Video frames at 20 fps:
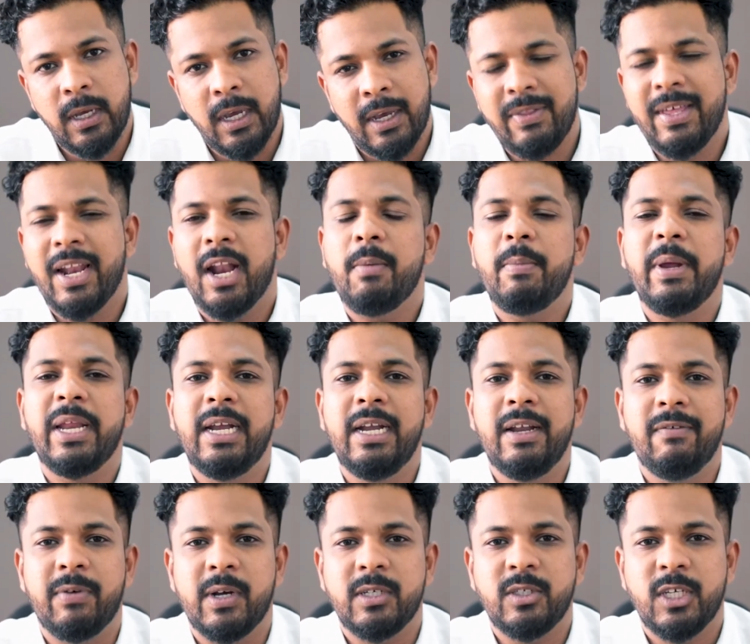There are many
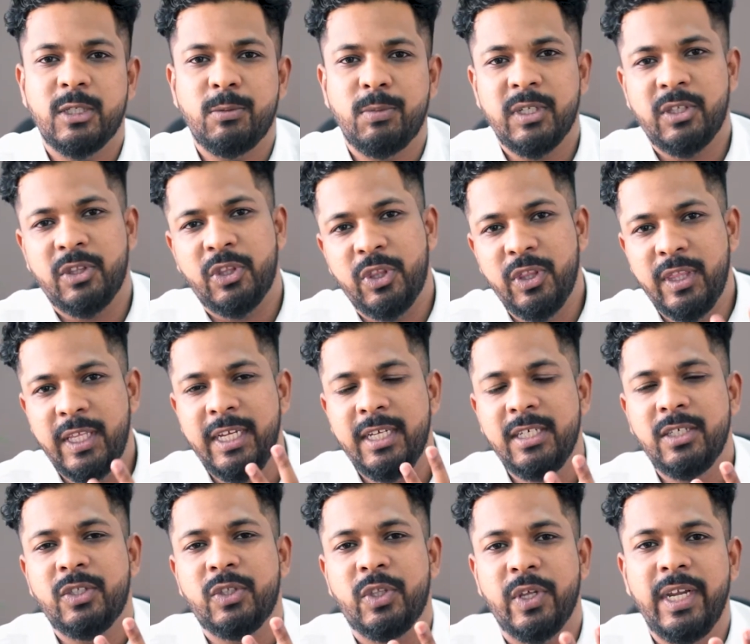differences, but
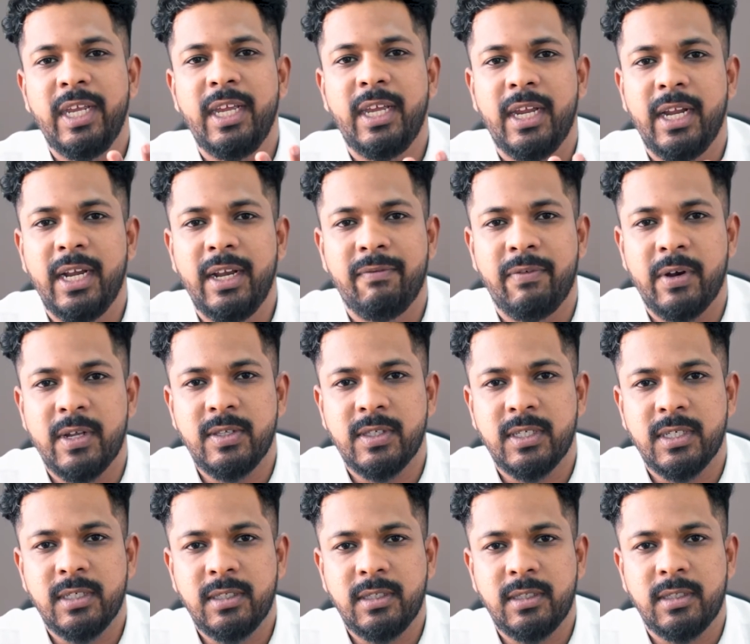these three key
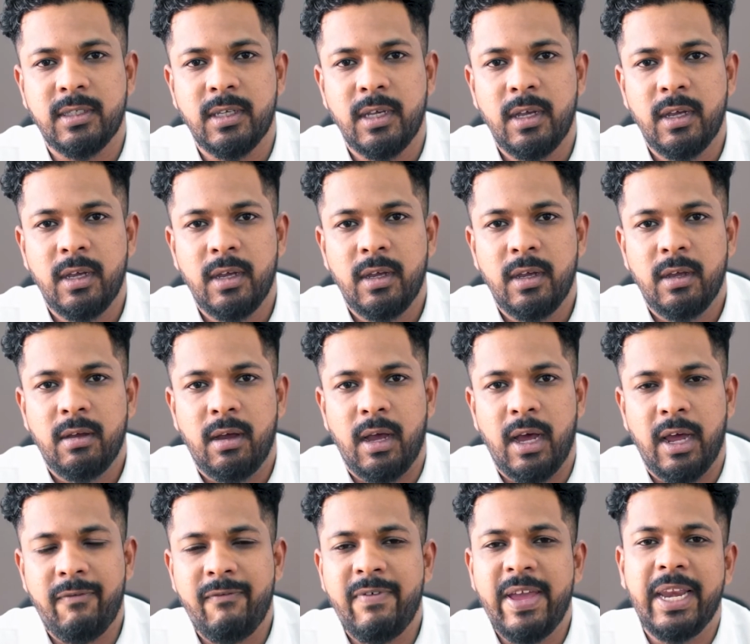differences
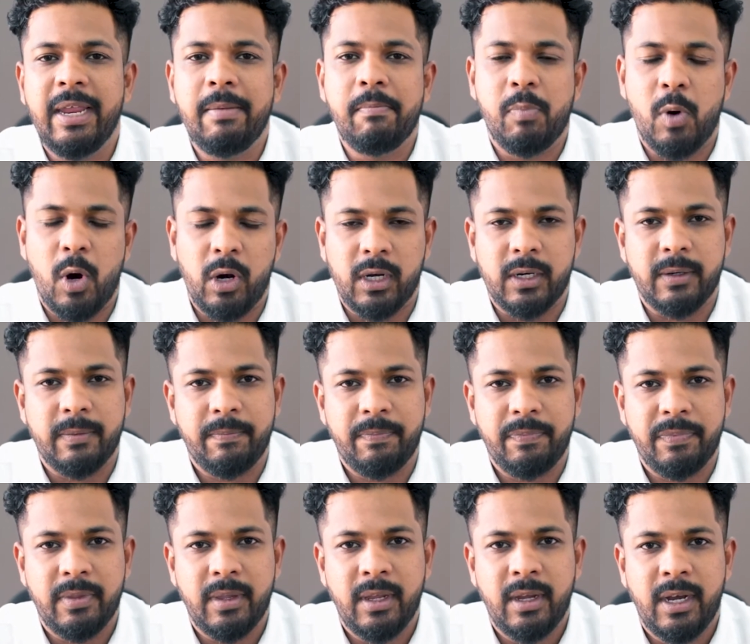are very important.
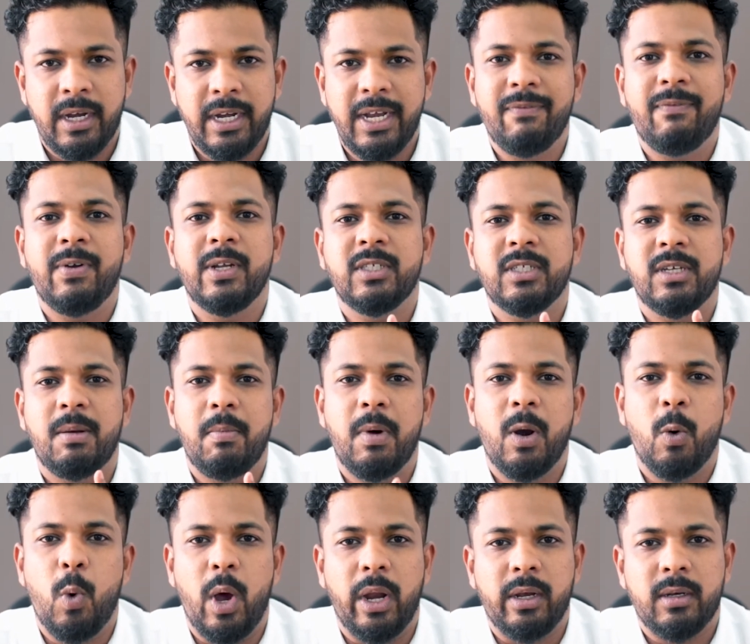Difference
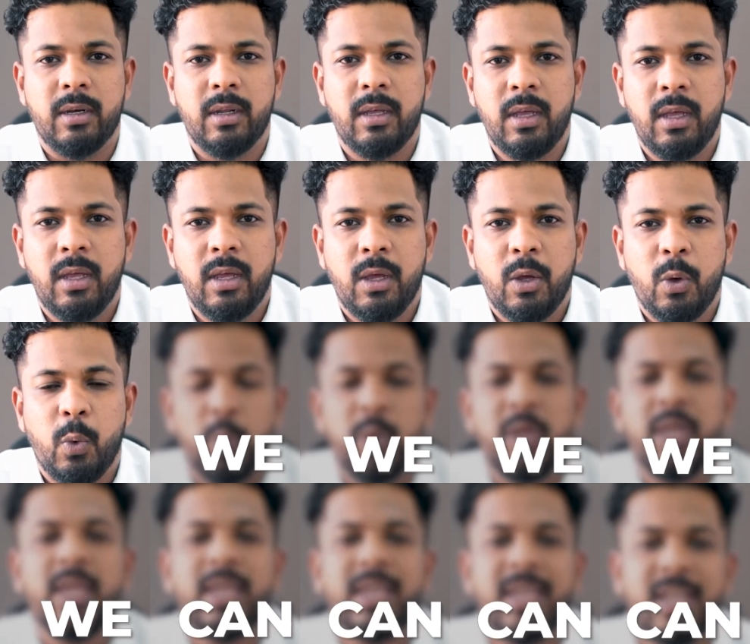number one,
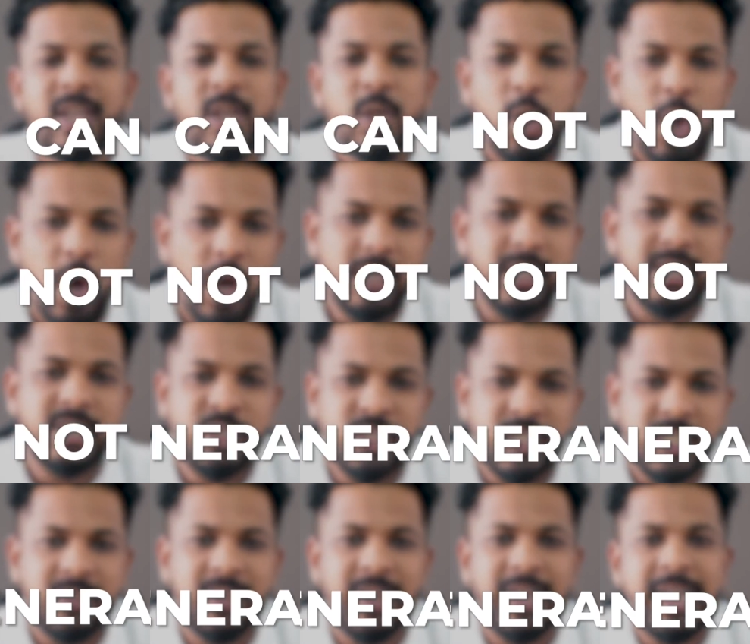we cannot
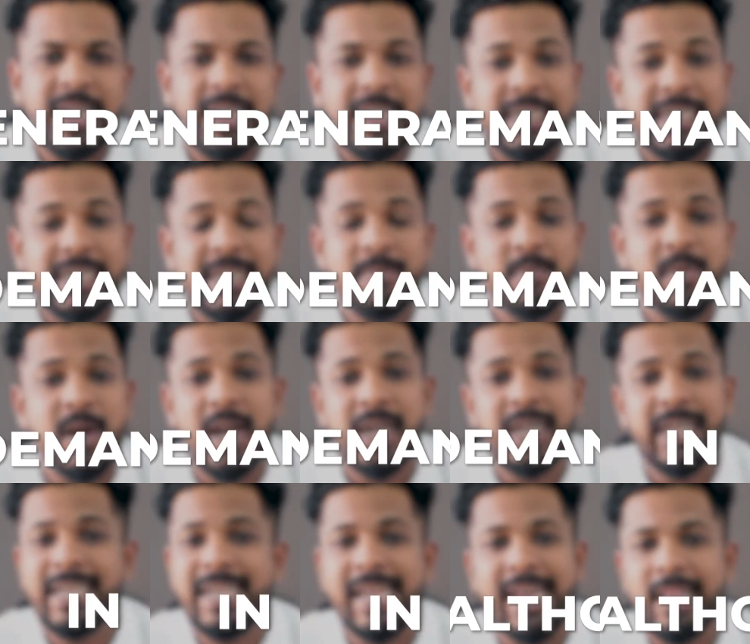generate
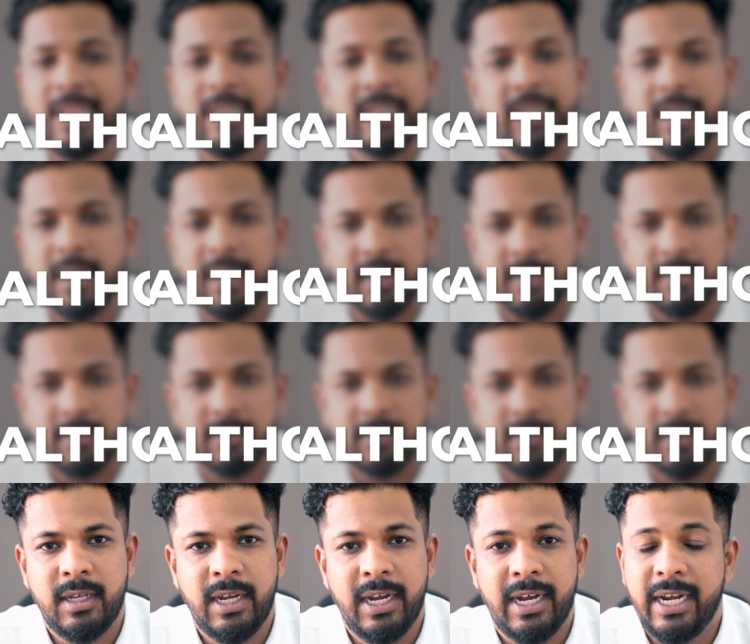demand in healthcare.
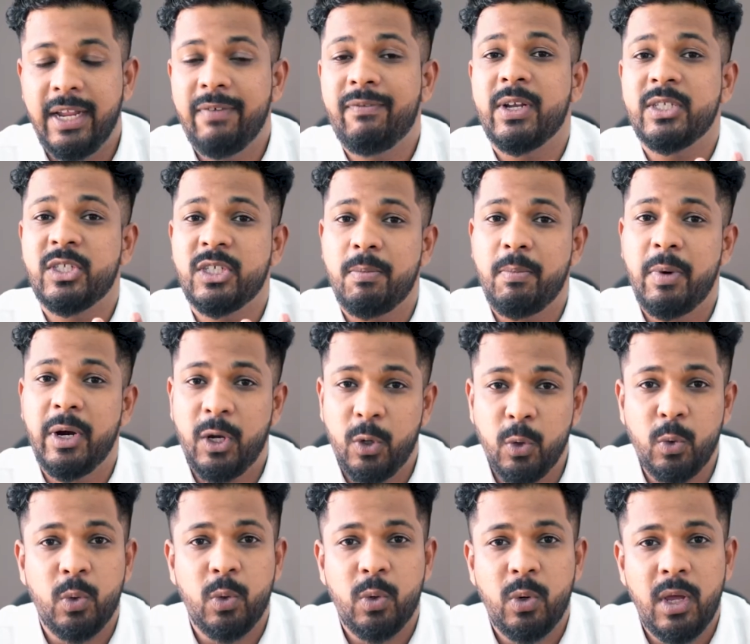Difference number
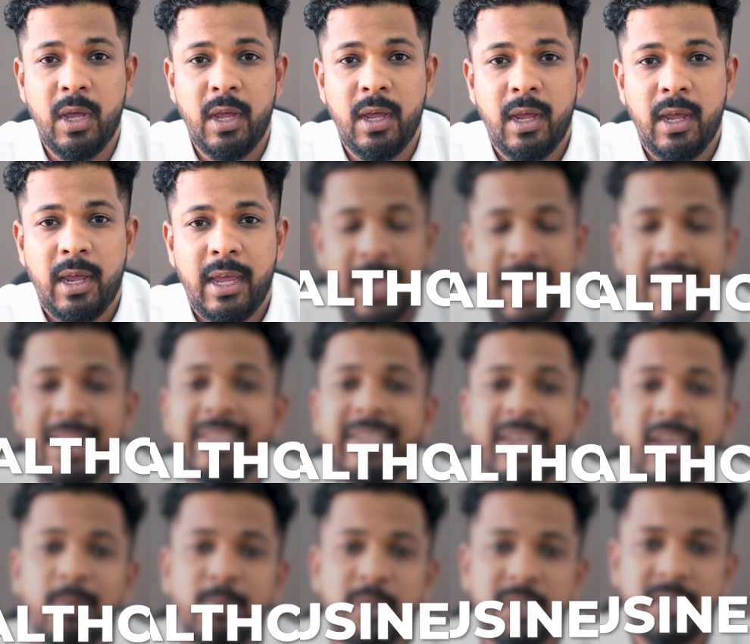two,
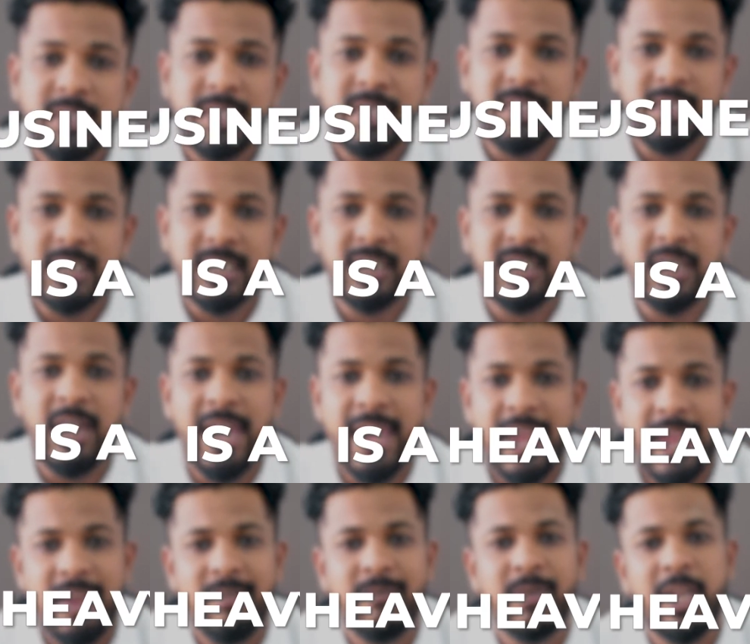healthcare business is a
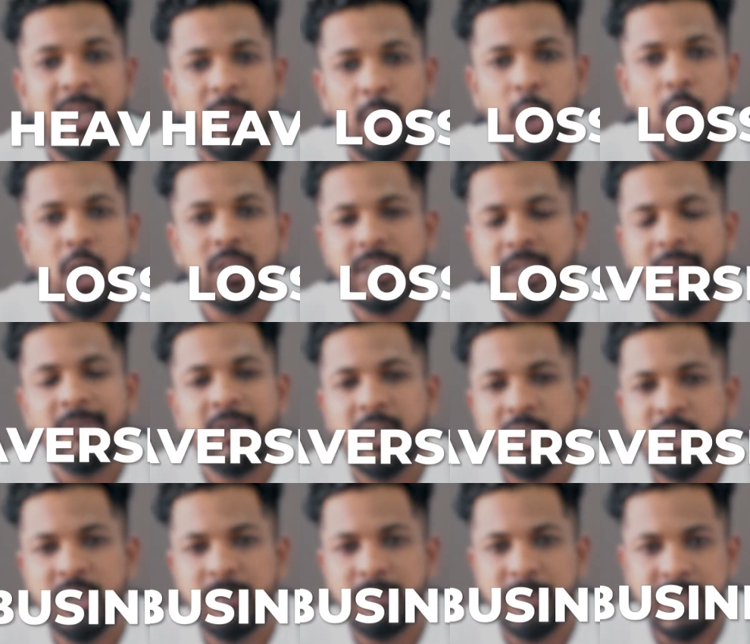heavy loss
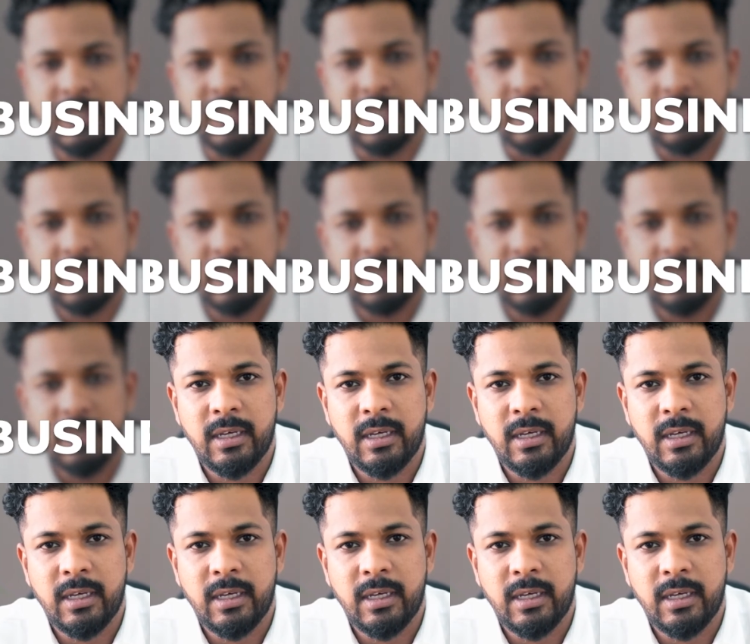aversion business.